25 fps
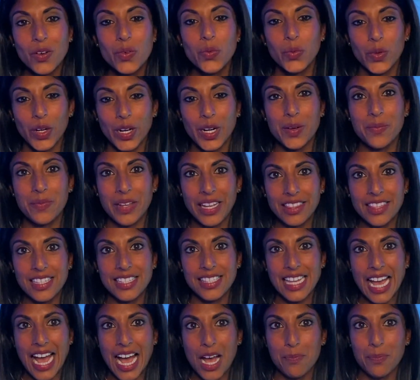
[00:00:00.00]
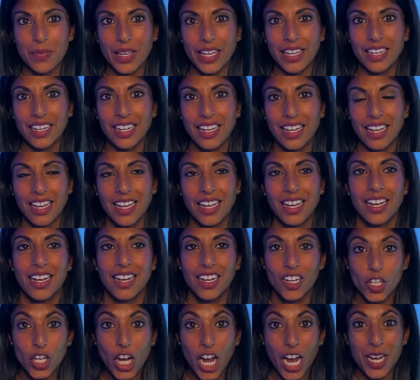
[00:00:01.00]
we're gonna make this happen."
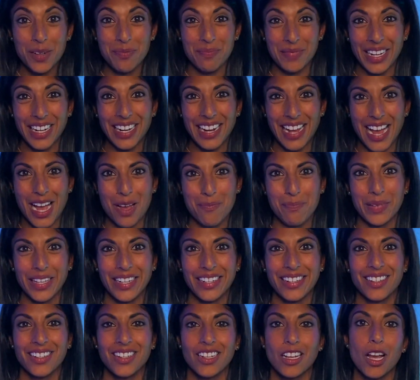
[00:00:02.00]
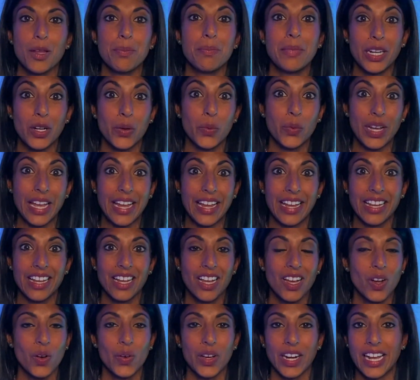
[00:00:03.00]
God made it happen. God made a way
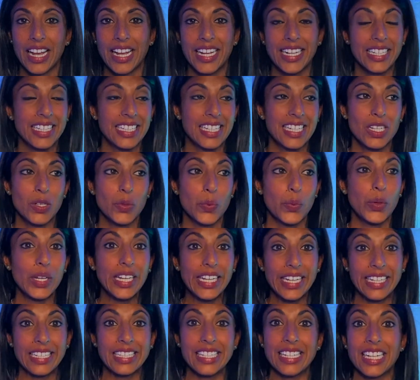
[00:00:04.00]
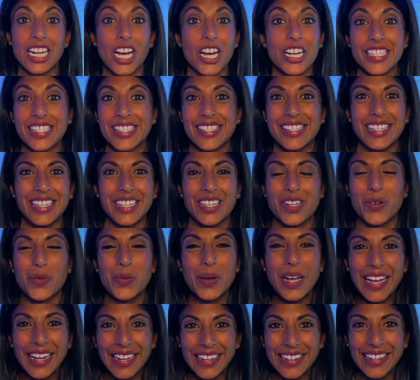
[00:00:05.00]
when we did not see a
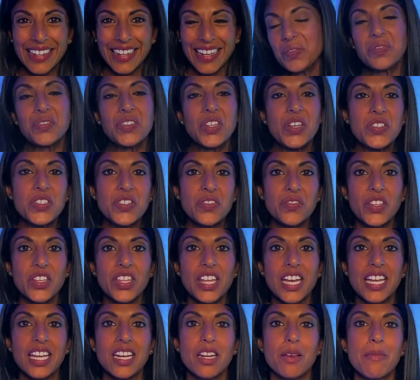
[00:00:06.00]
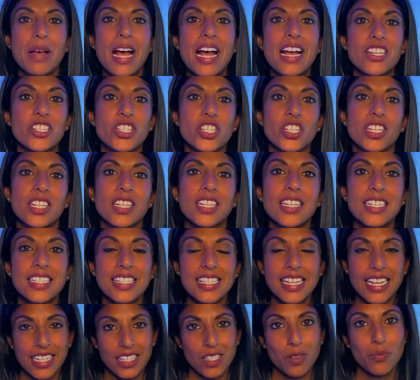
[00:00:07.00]
way. Those of you that can imagine, it
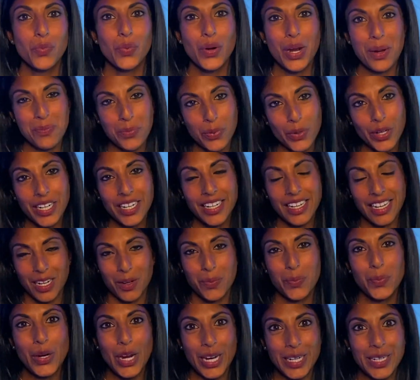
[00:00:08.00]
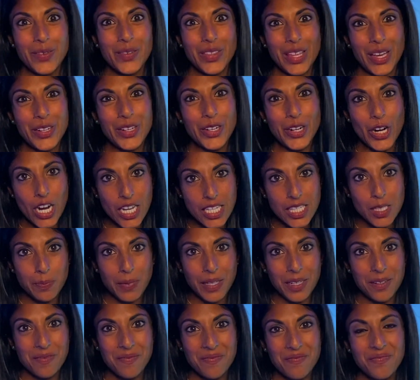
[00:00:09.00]
takes some prep work getting pregnant without your
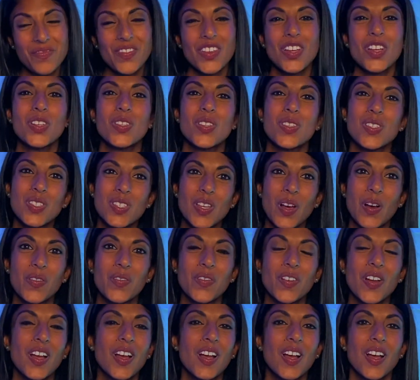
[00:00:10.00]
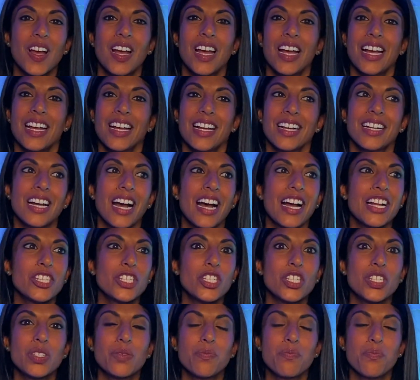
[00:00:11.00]
husband. So God
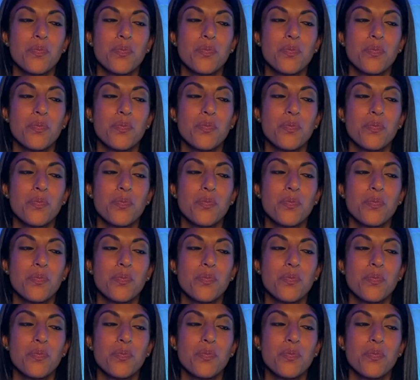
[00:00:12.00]
just